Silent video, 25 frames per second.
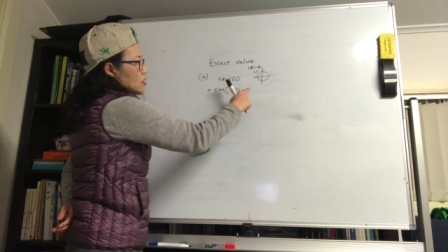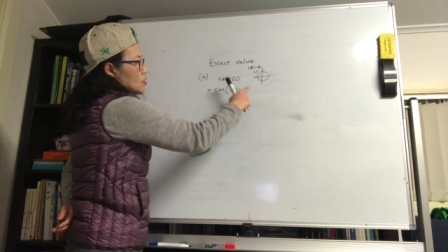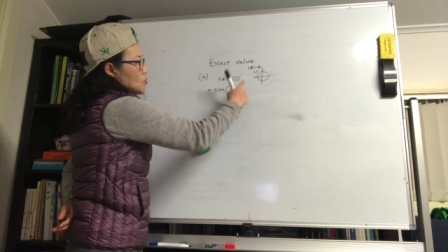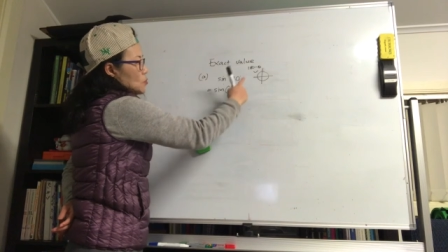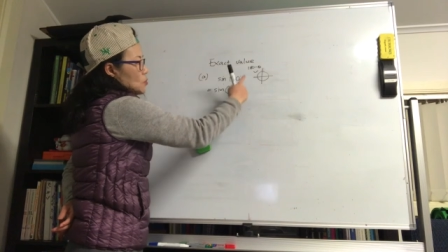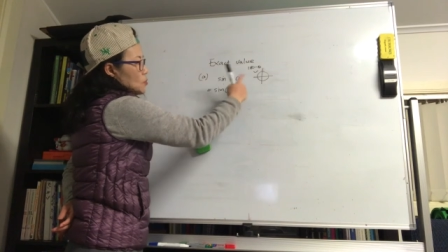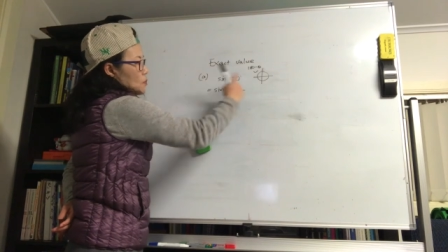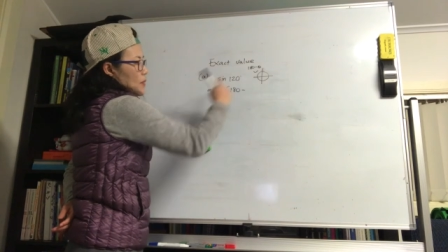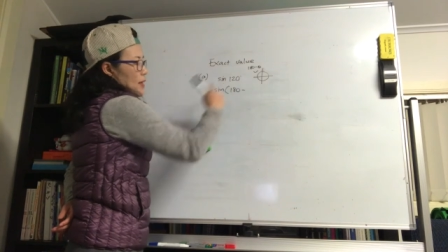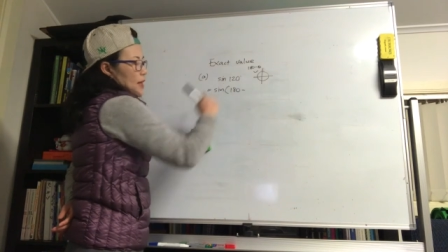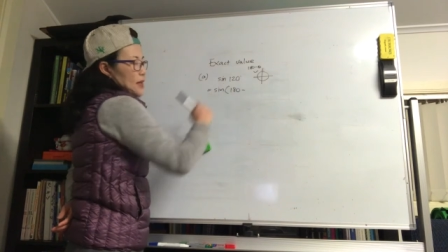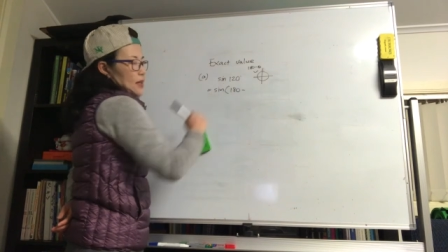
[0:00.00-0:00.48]
will
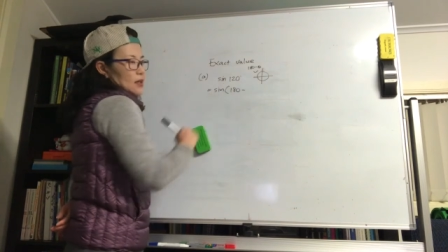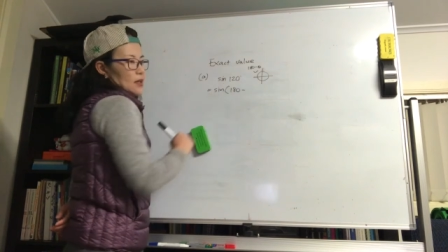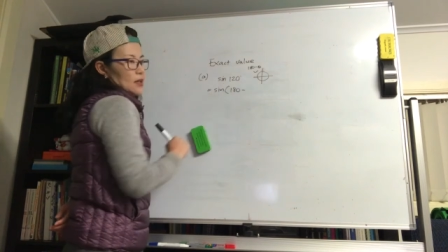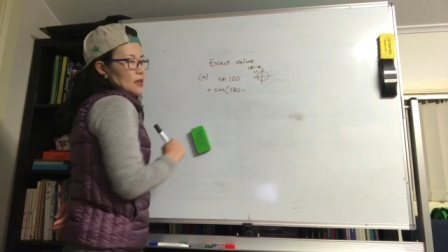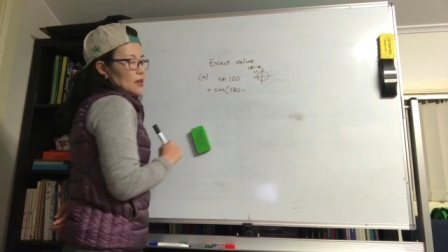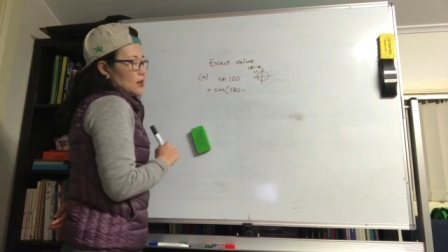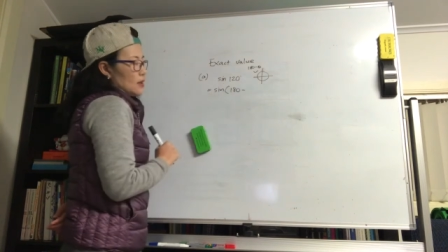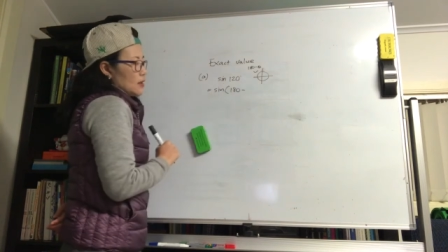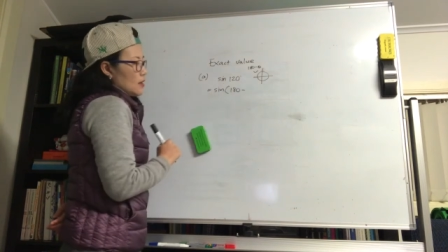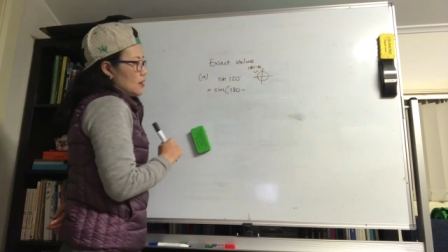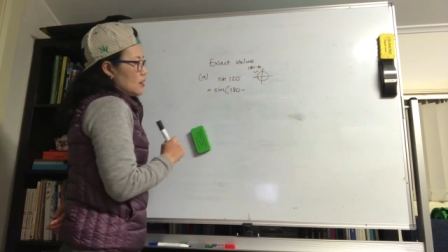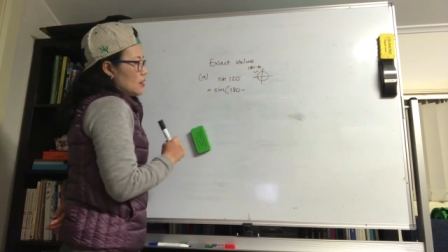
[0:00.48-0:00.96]
make
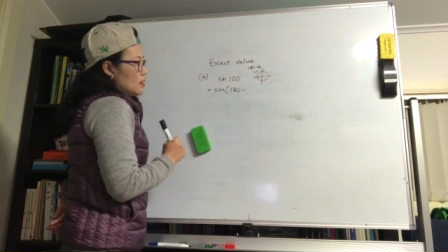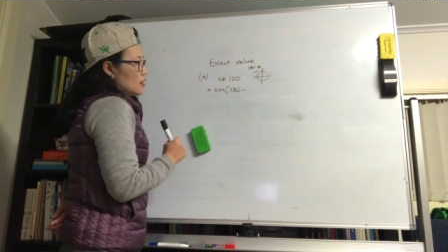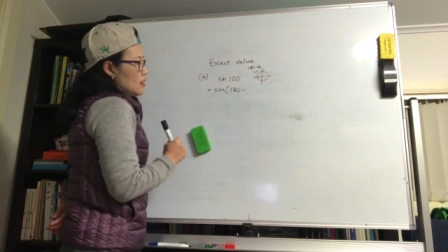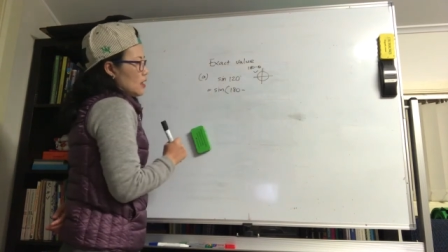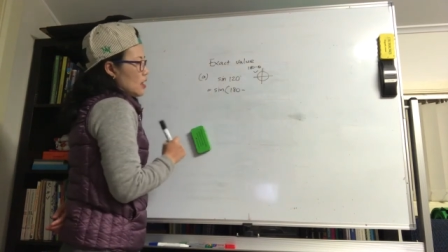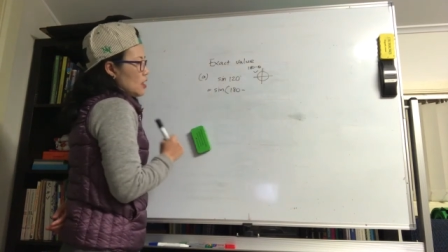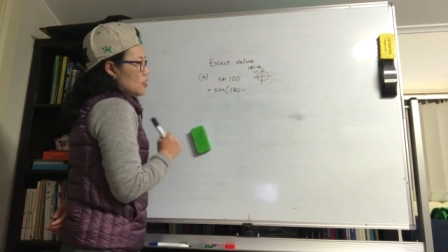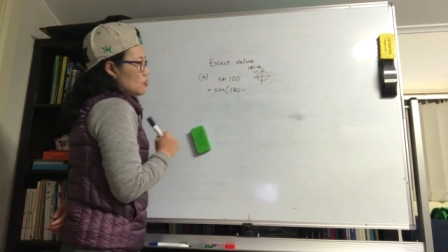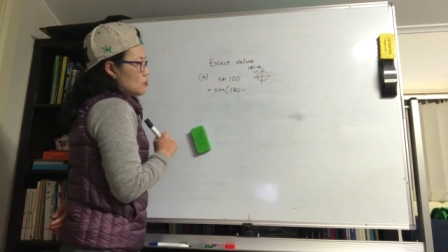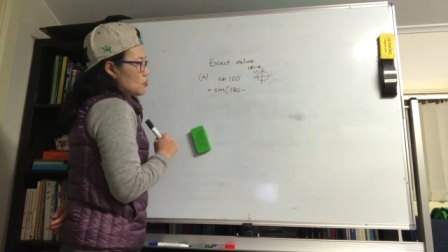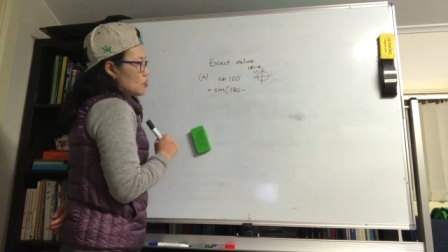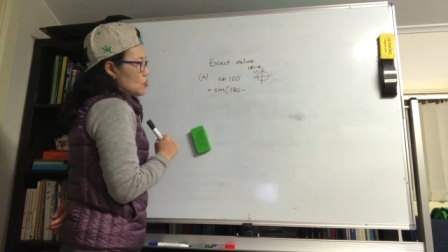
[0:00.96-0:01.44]

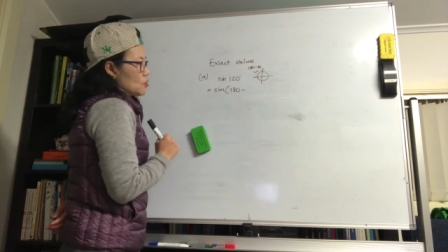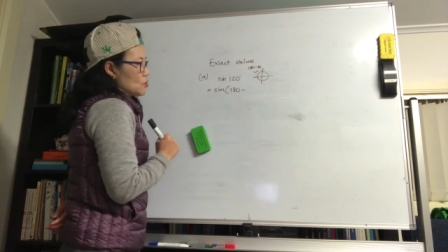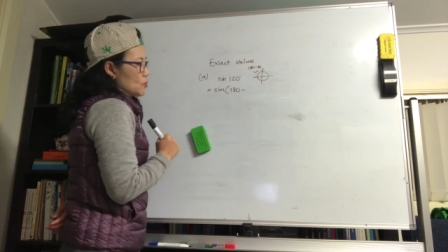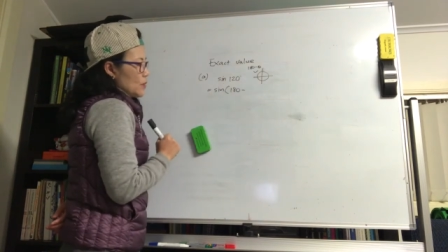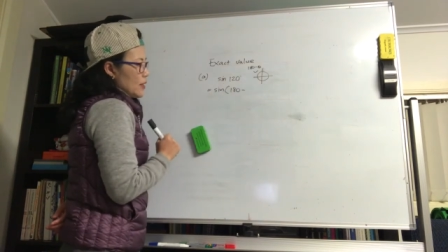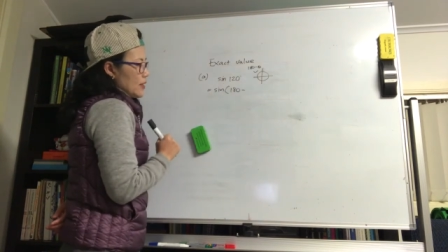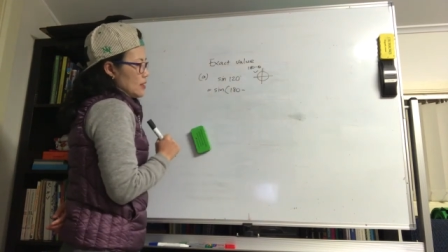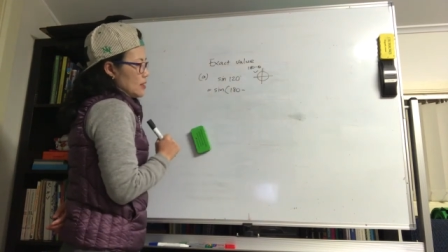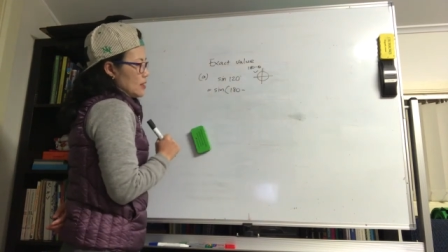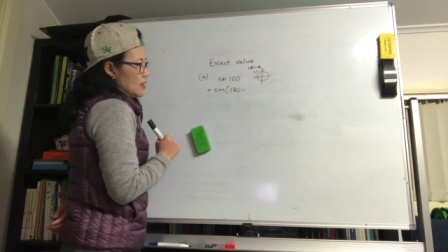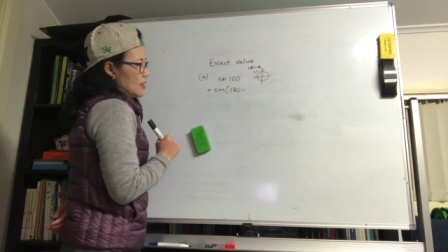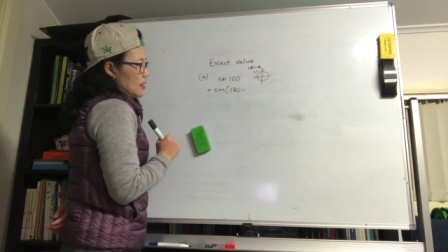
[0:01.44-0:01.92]

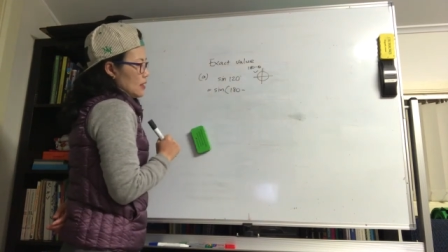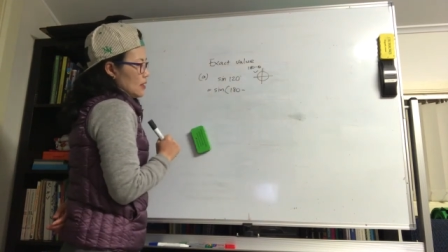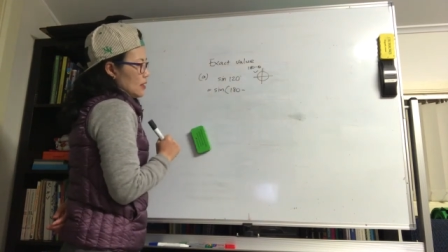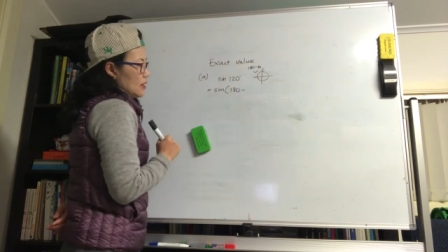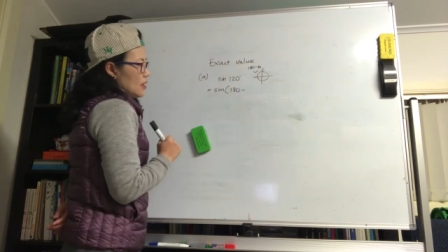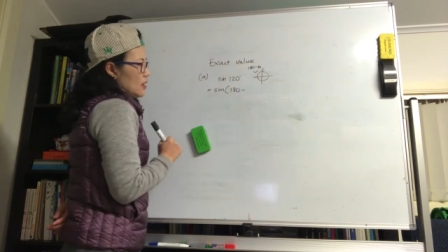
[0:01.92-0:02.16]
120?